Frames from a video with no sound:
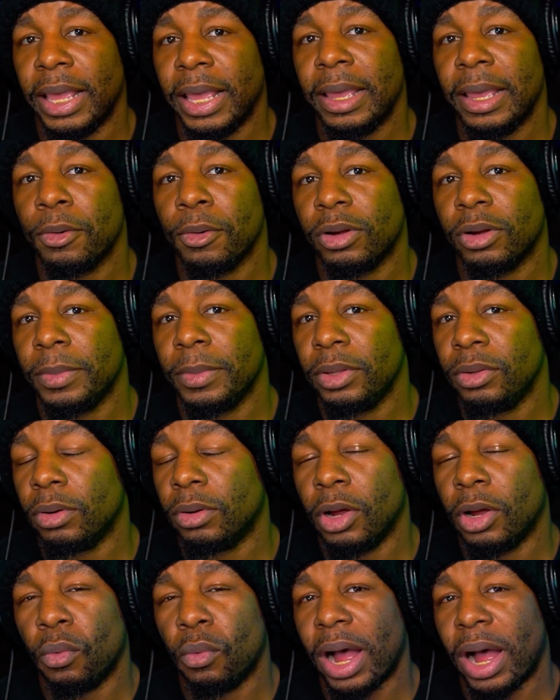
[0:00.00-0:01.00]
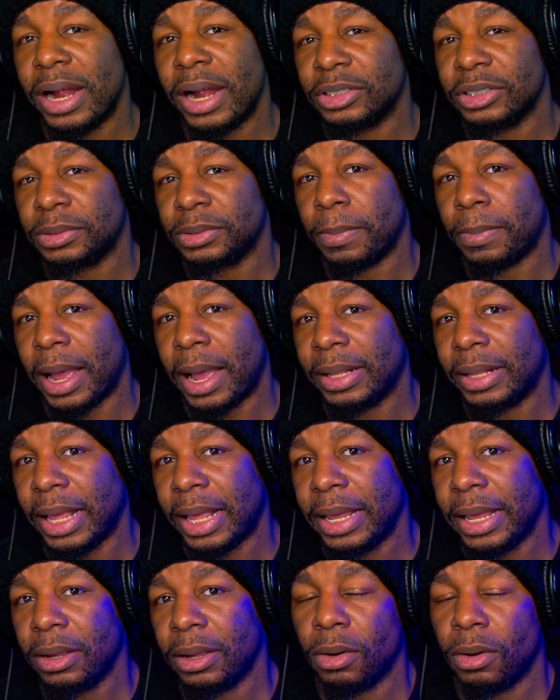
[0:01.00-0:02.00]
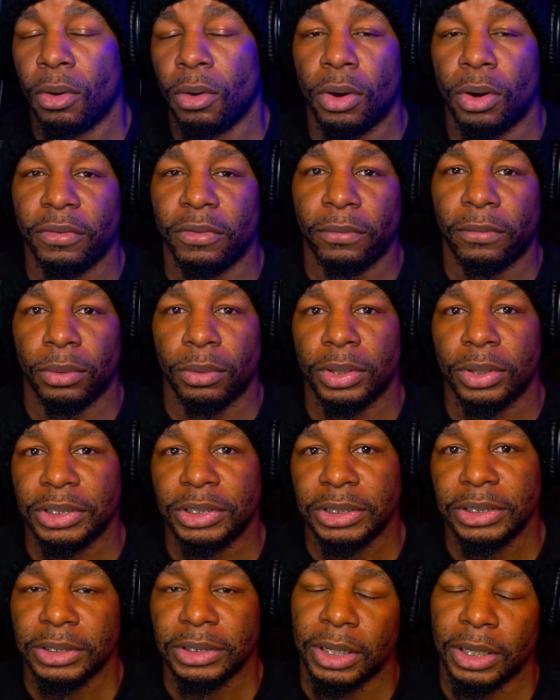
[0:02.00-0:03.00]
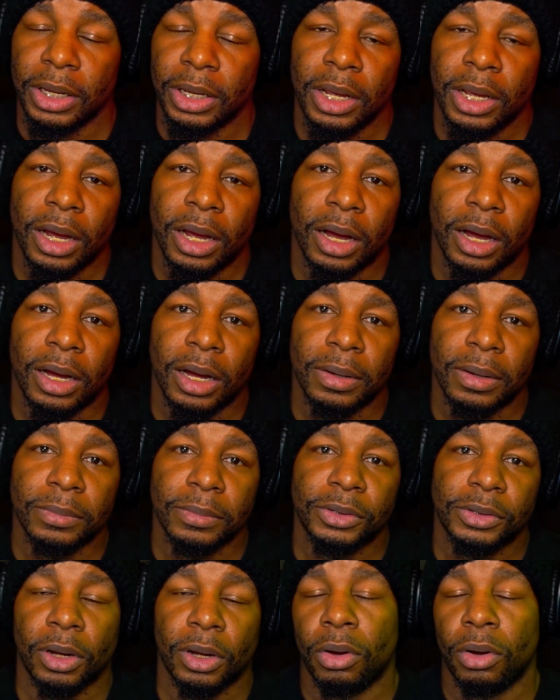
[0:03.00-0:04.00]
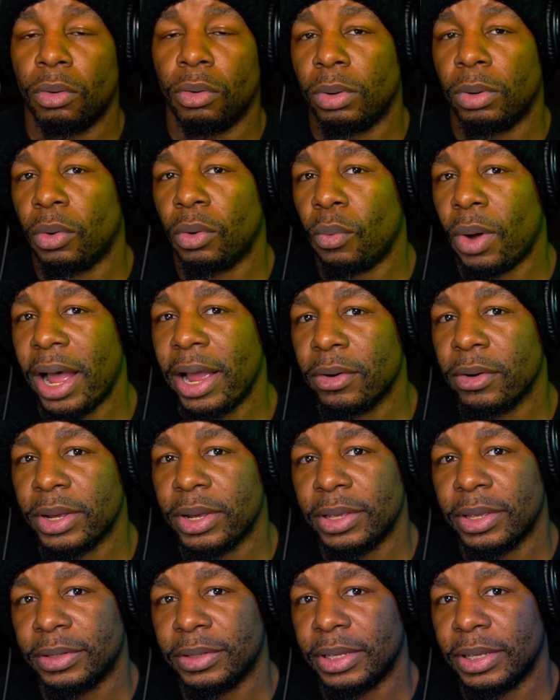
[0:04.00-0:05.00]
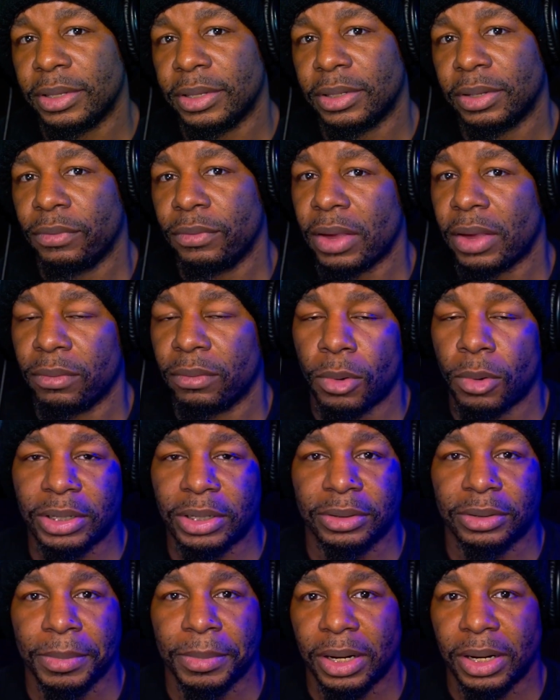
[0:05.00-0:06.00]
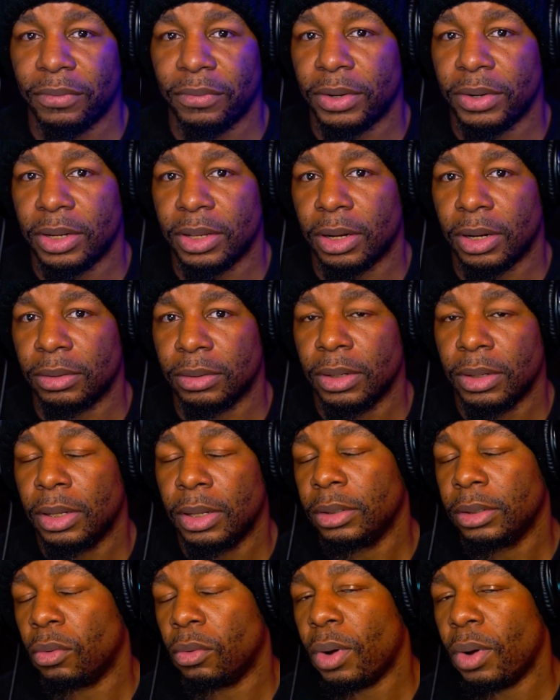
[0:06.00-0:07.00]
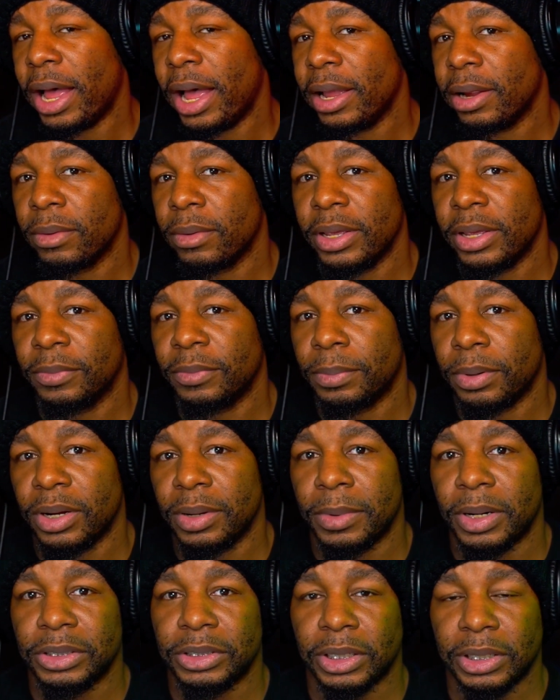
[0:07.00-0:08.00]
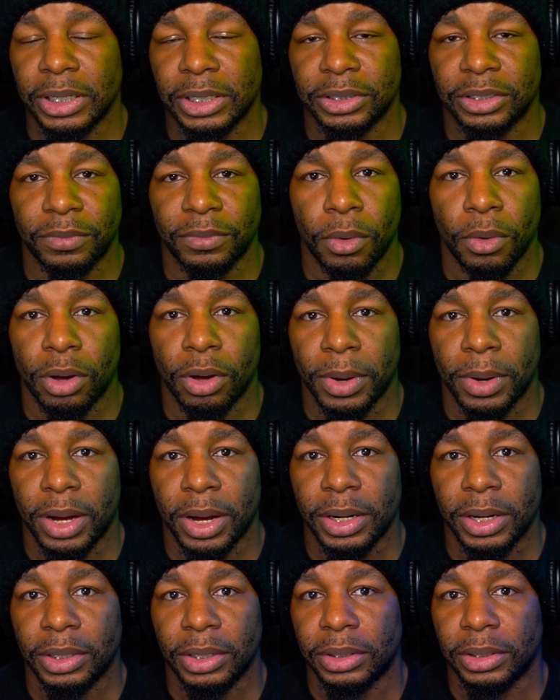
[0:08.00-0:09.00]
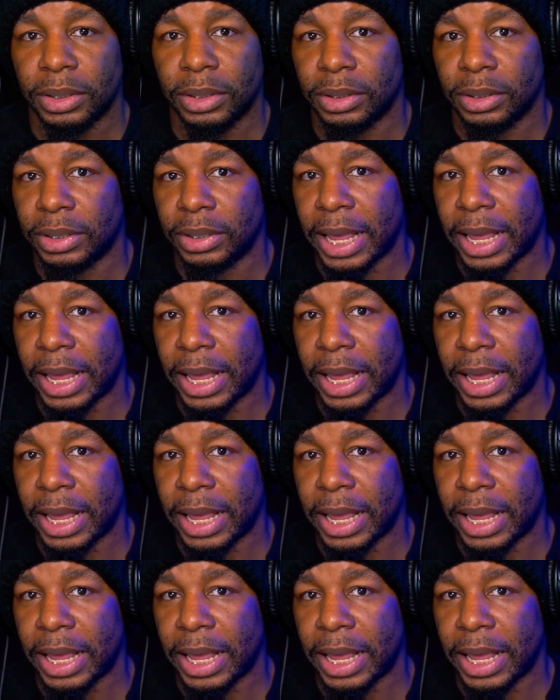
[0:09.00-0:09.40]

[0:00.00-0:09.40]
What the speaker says: I'm going to be doing a wire spotlight on Florges. So what a wire is if you haven't watched some other videos, the wire is pretty much a list of Pokemon, like